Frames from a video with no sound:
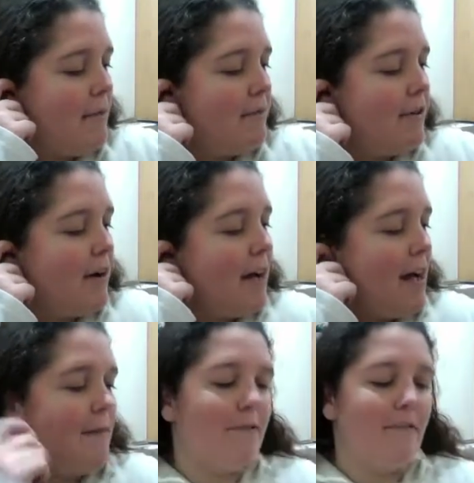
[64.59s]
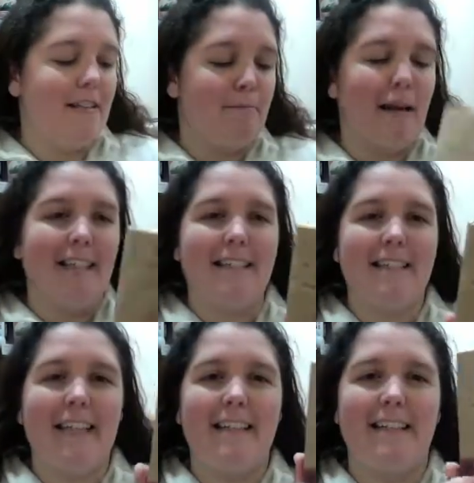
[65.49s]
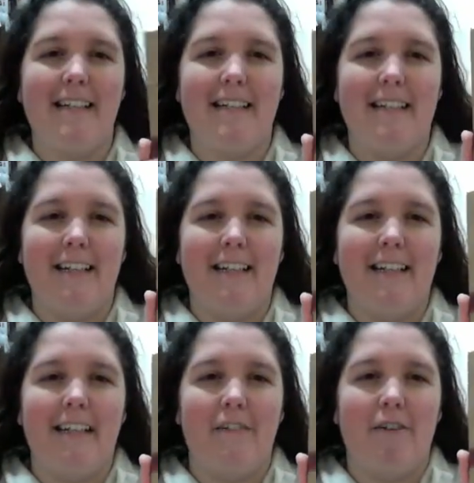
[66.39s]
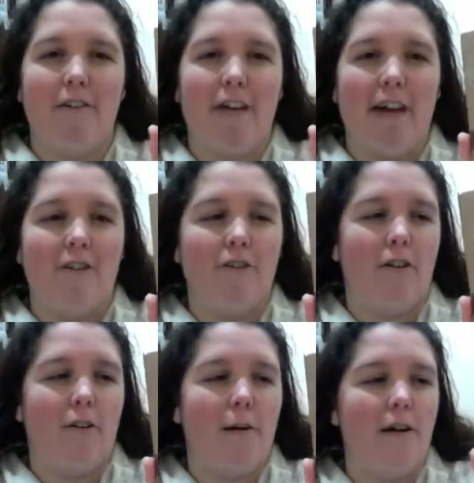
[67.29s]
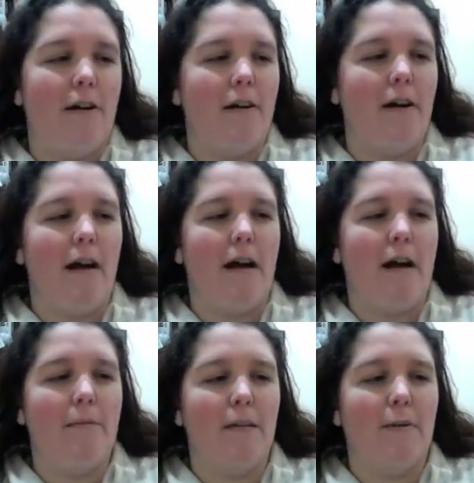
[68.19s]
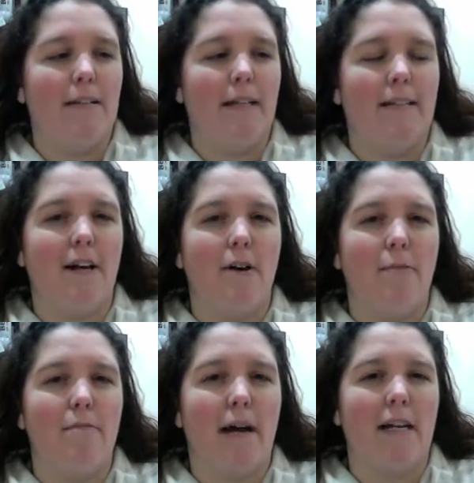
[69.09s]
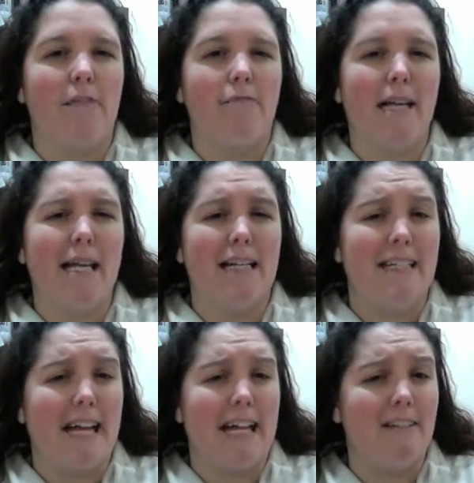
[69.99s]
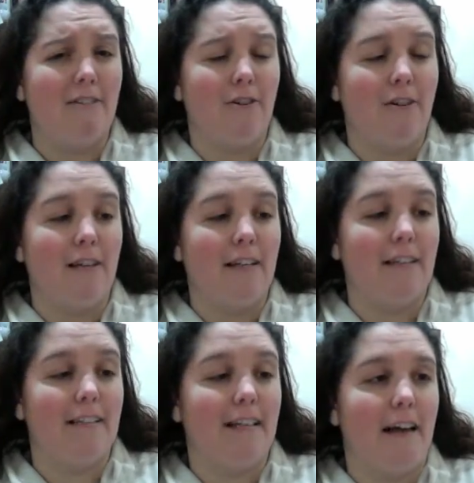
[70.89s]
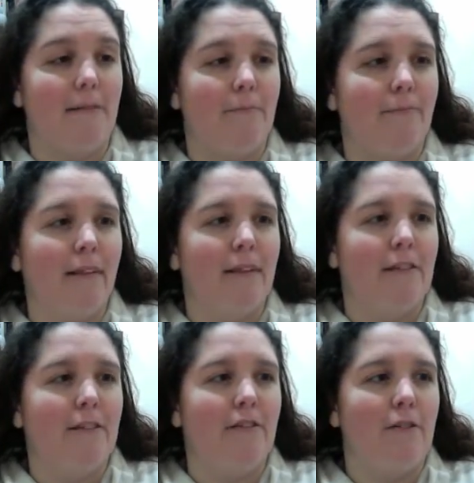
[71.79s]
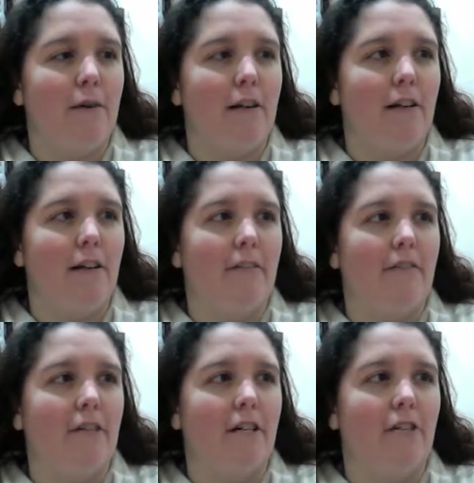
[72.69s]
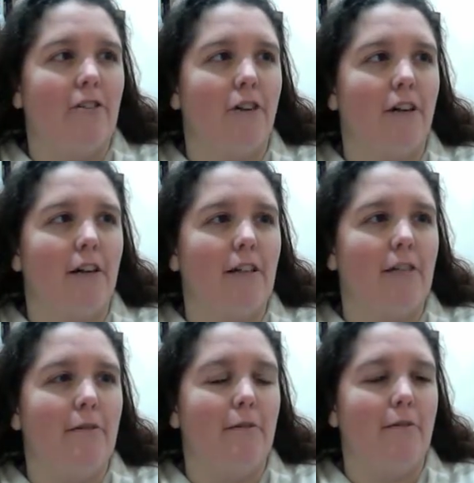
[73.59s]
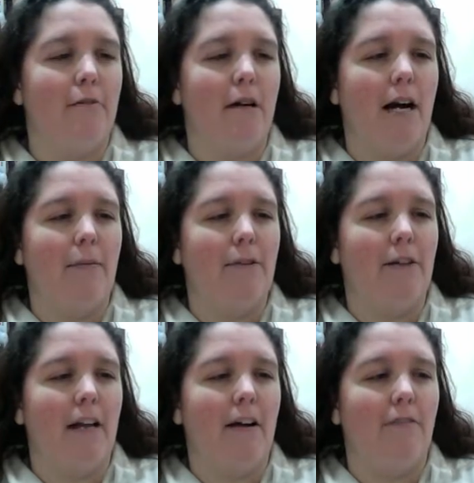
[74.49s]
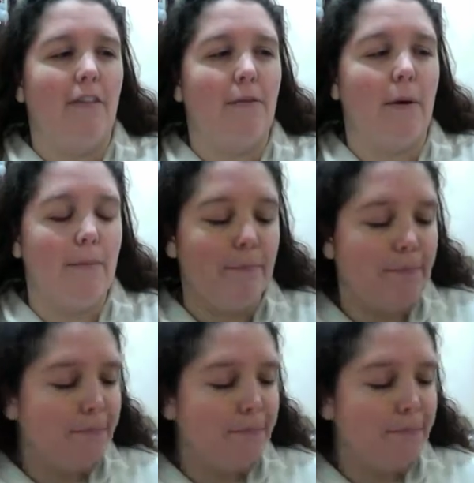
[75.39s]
We've got our friends at Balanced Nature. They've got their chocolate bar. This one's like dark with maca, really intense chocolate. This, so if you love your dark chocolate, you will absolutely love this one.